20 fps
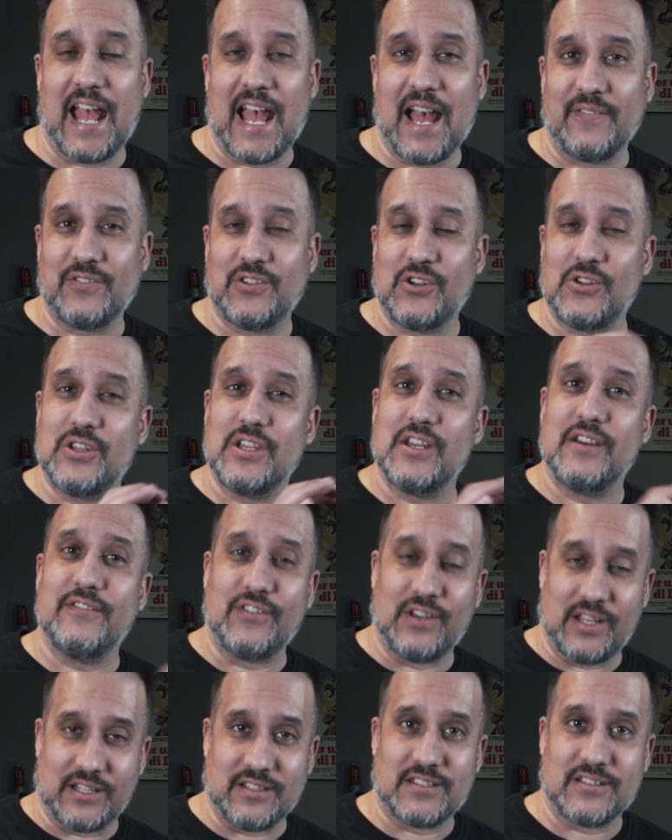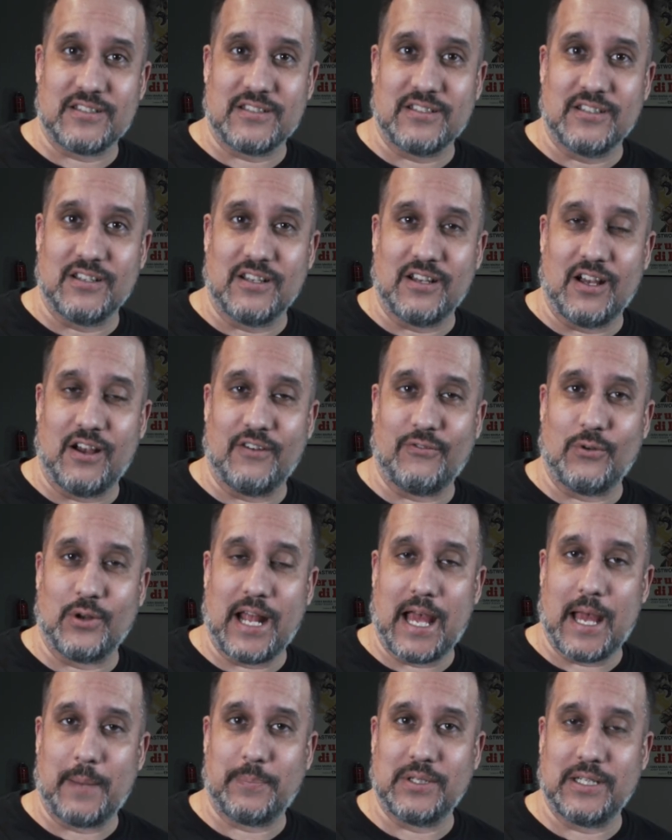after the events of what
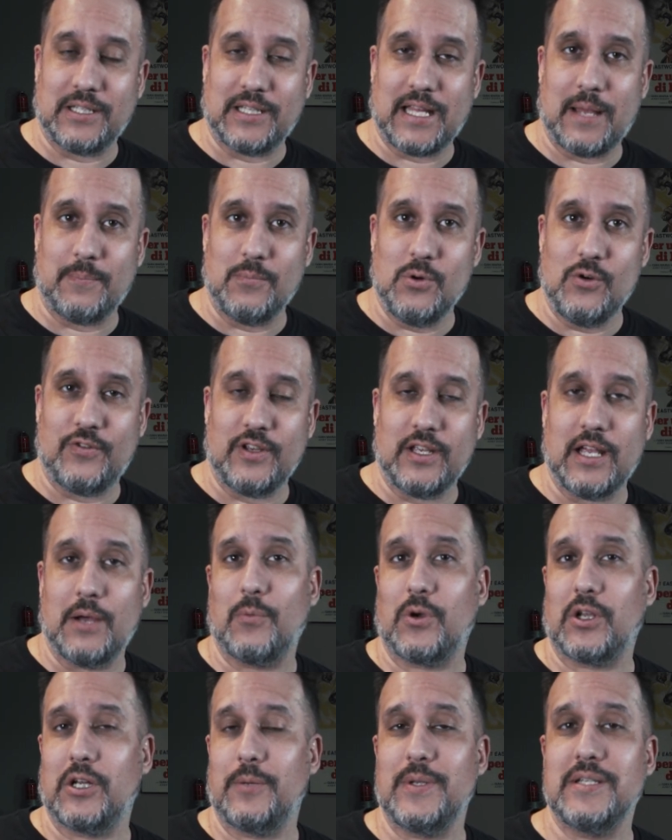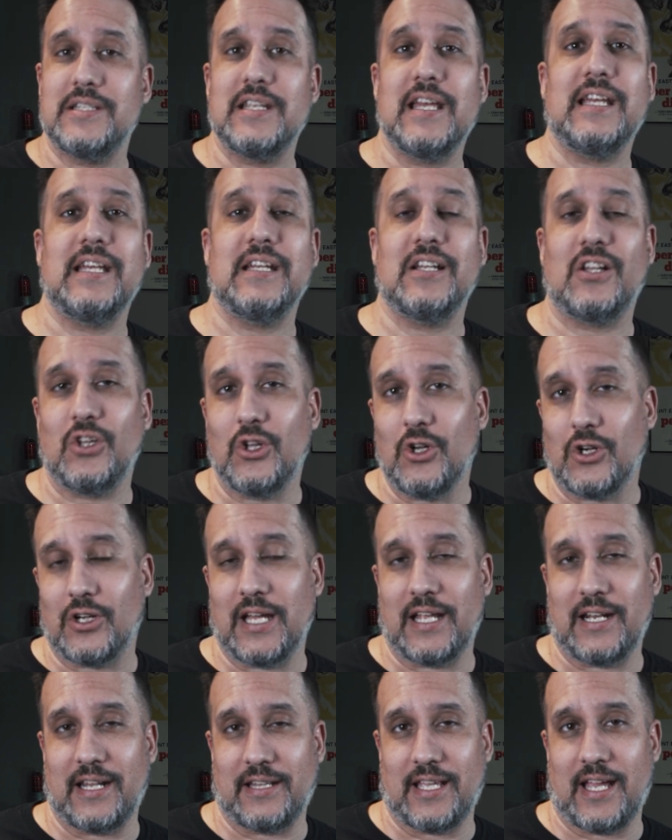happened in that movie. And we're going to be taking a look
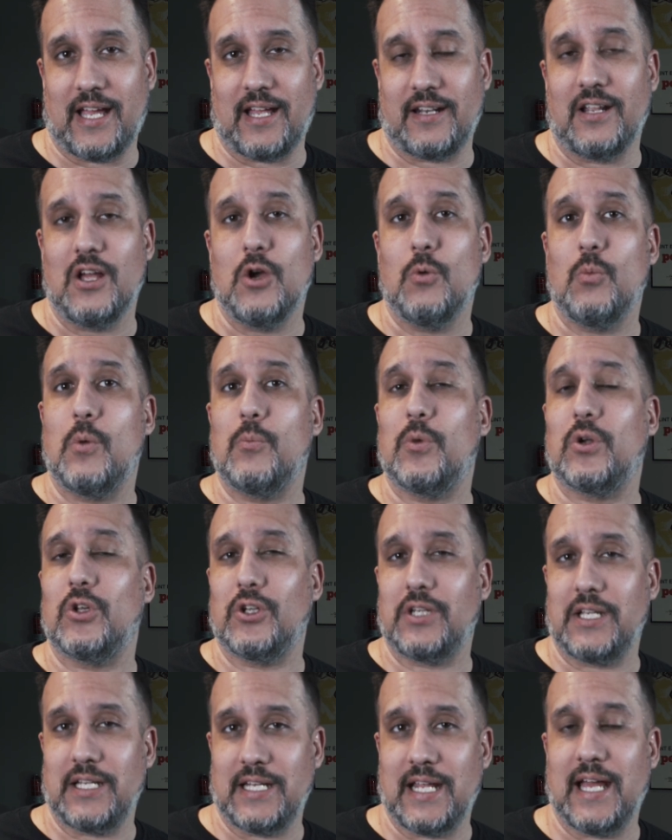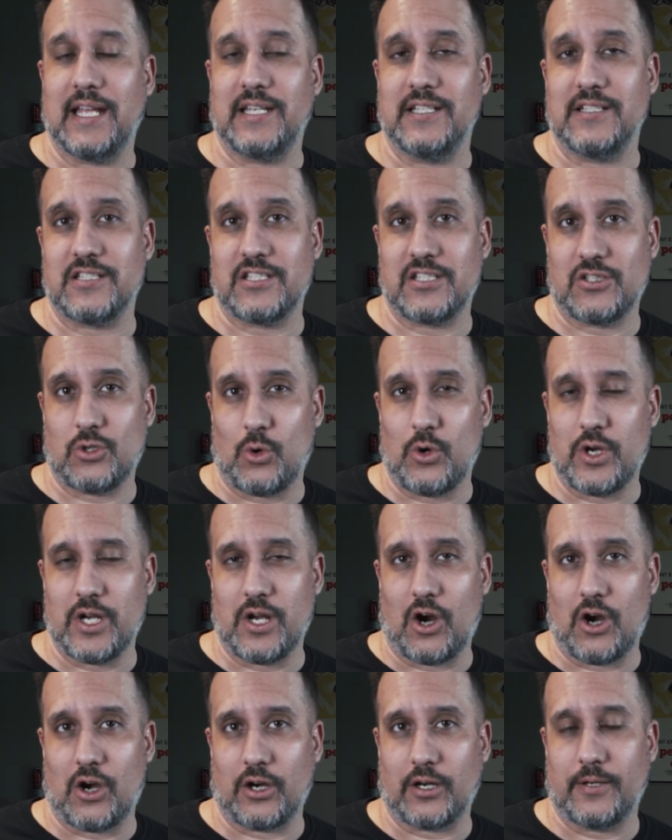at that when we're looking at his story
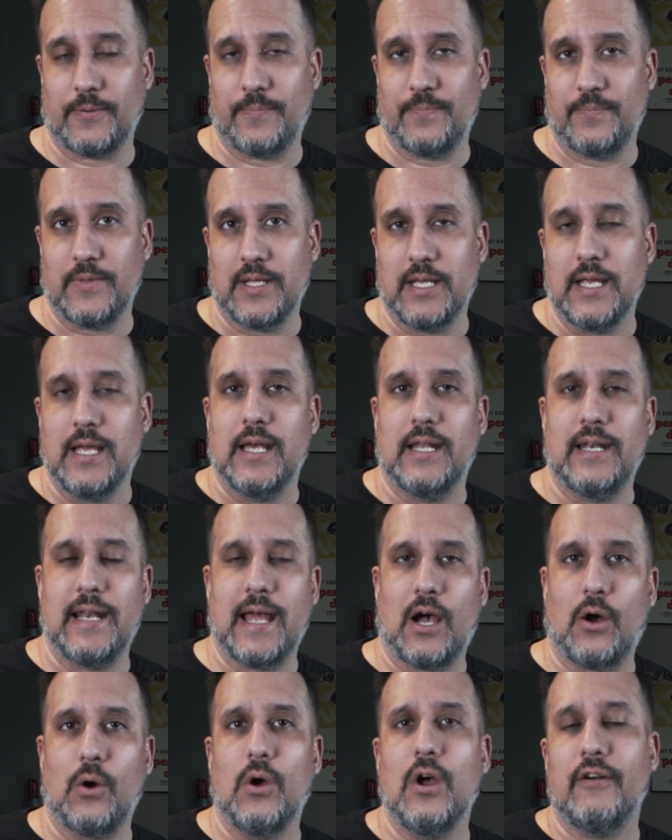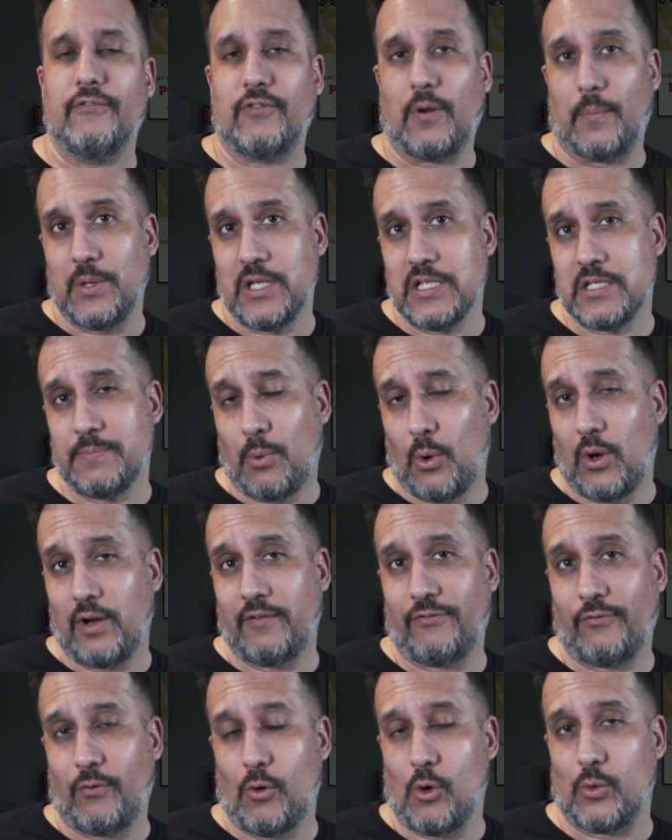arc. Now, from this point
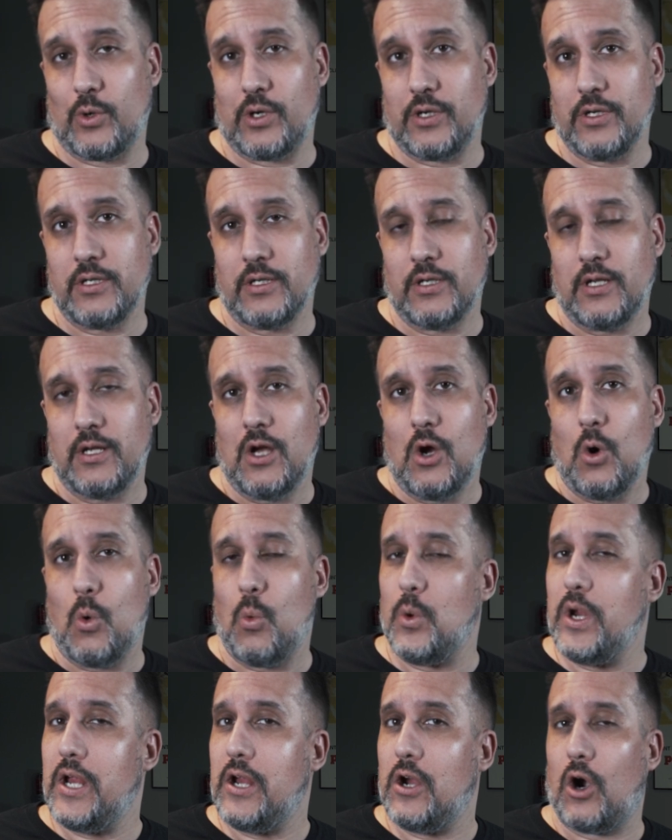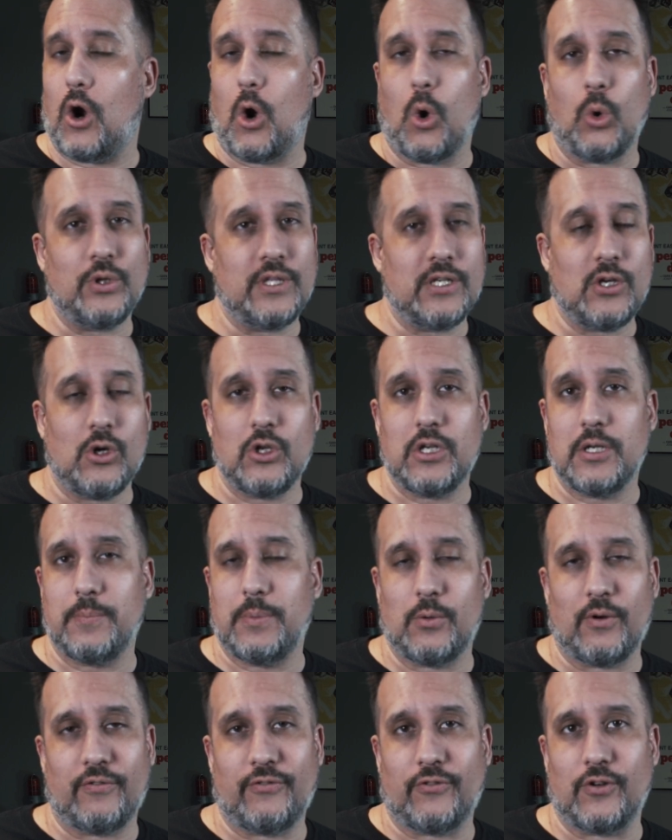forward, we are only going to be
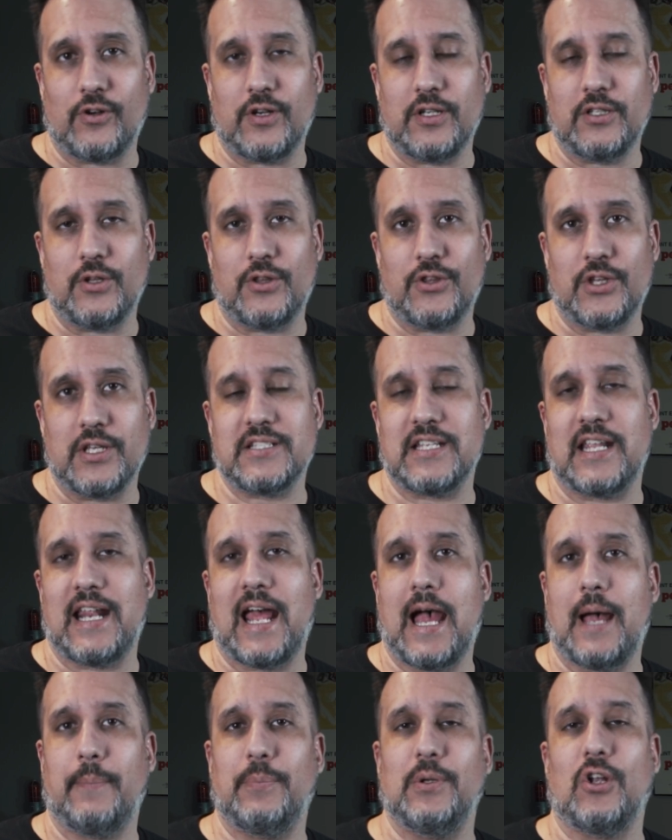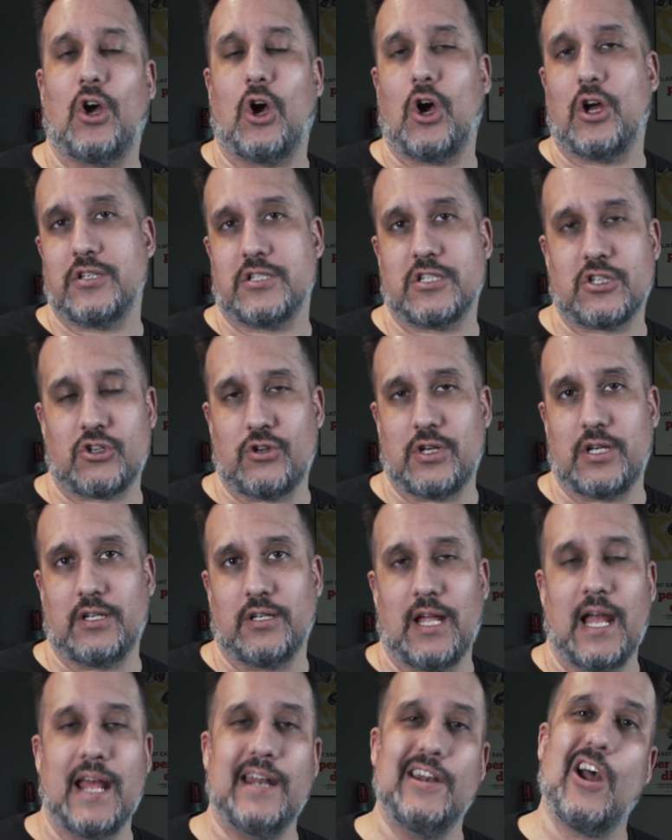referring to things that happened on screen
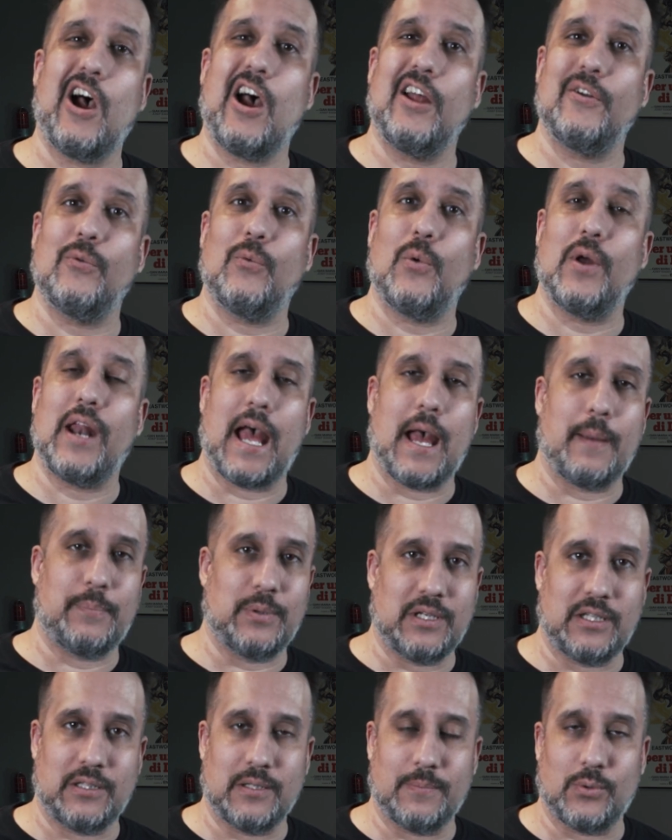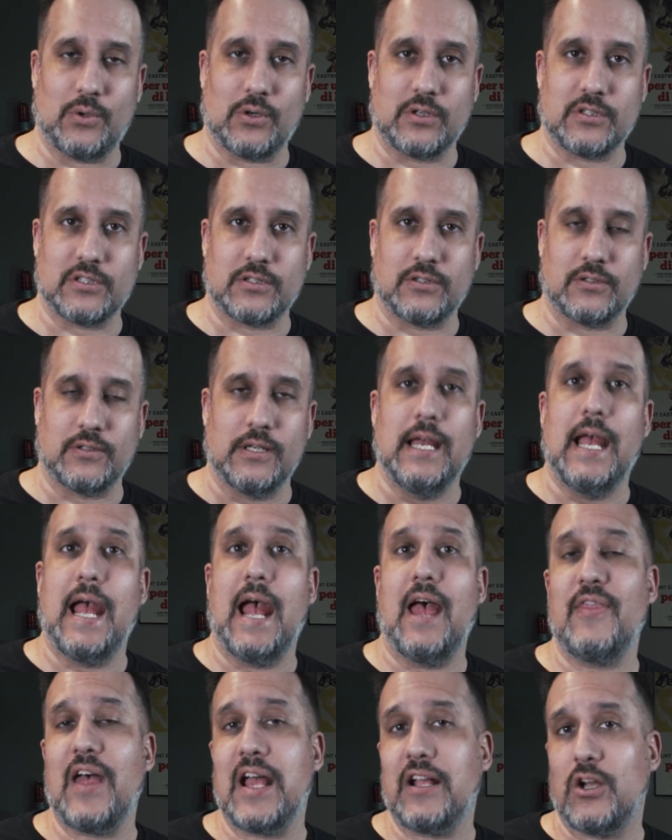and not what happened in the books.
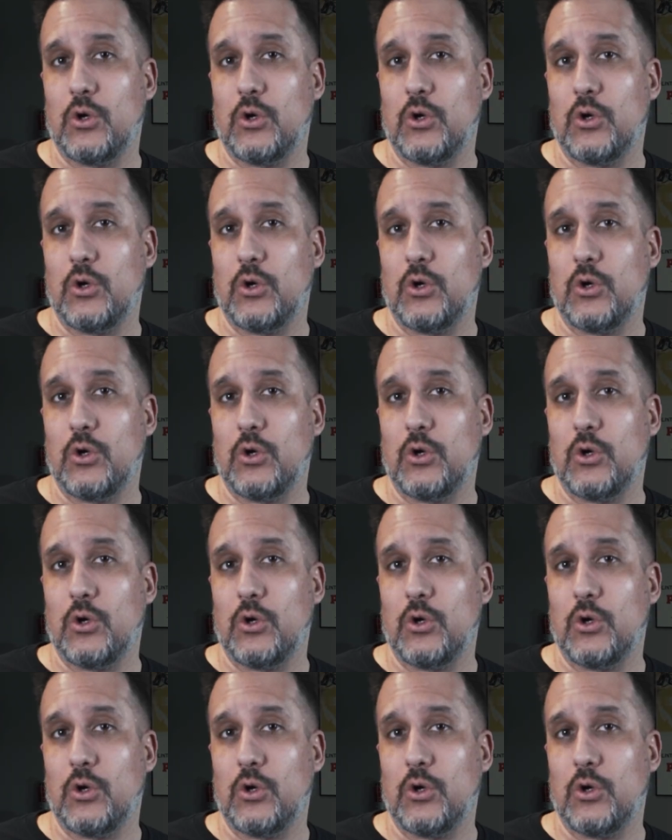And that